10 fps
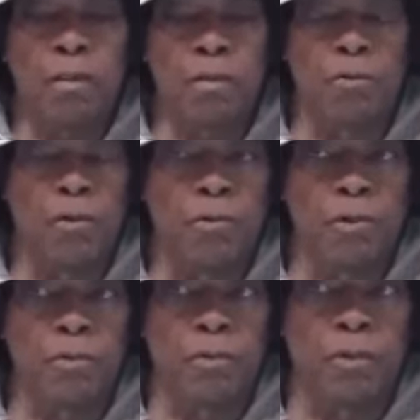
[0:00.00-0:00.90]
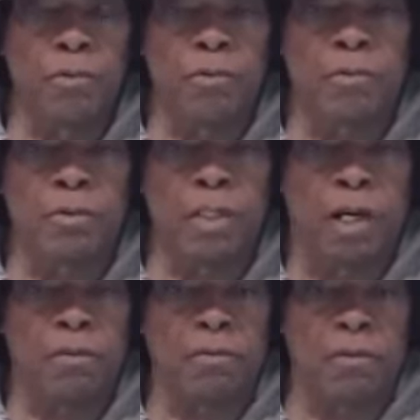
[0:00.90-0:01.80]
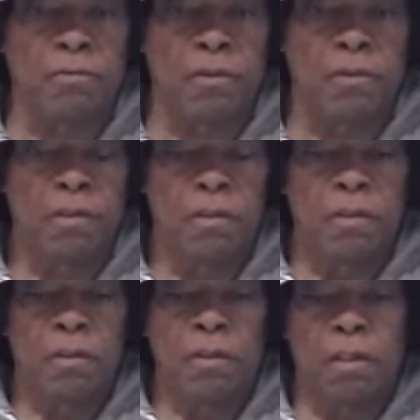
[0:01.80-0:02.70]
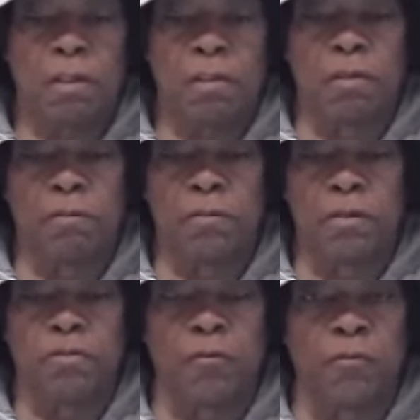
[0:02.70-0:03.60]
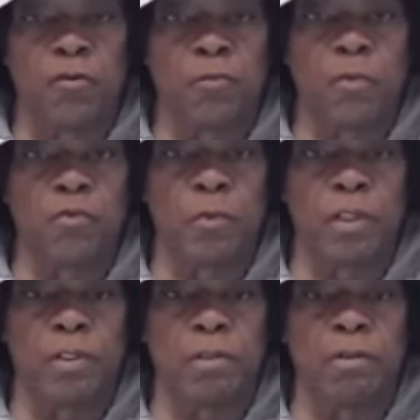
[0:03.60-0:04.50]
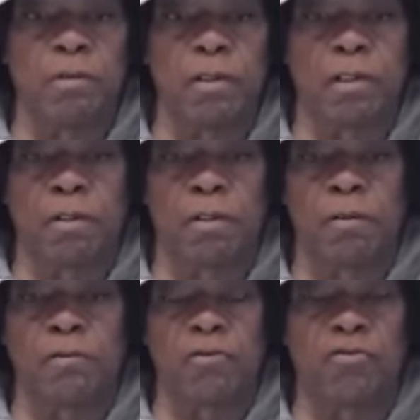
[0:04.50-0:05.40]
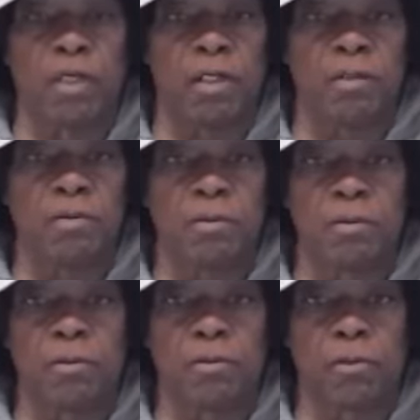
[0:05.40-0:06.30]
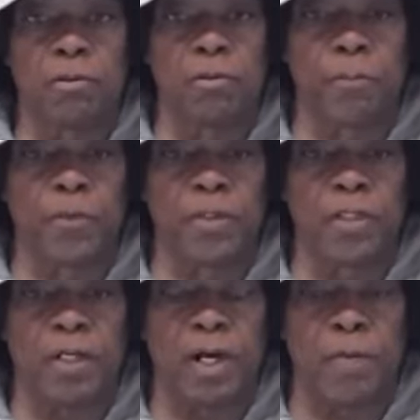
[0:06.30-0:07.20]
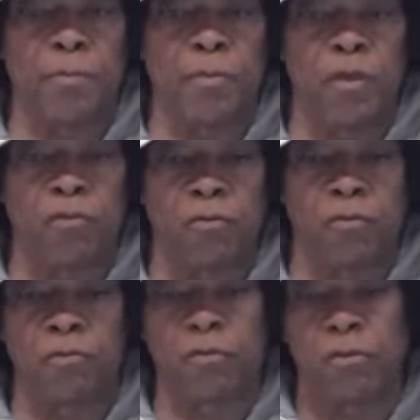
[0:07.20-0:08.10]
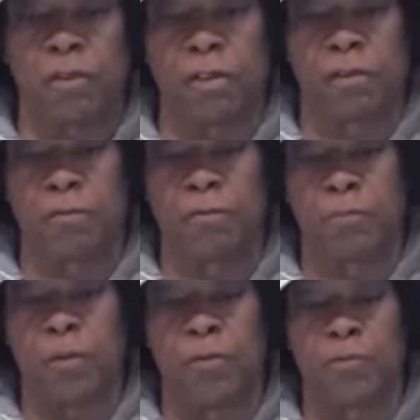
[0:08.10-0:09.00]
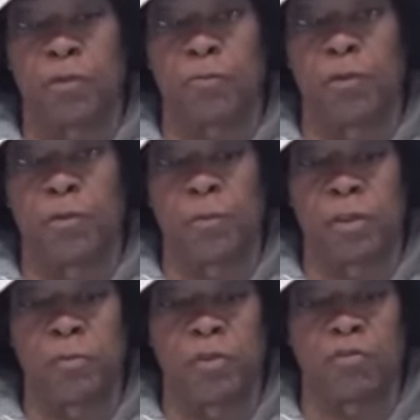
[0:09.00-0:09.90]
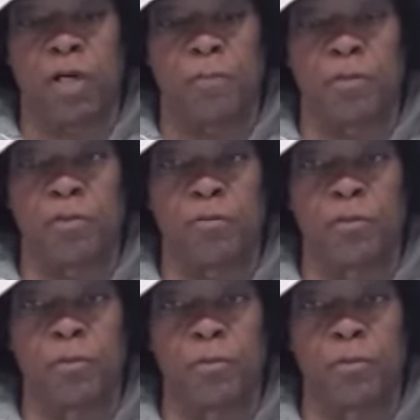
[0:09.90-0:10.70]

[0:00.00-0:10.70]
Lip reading: quote unquote cognate of the difference between the dead or corporate operations of the popes of Rome and the bishopric of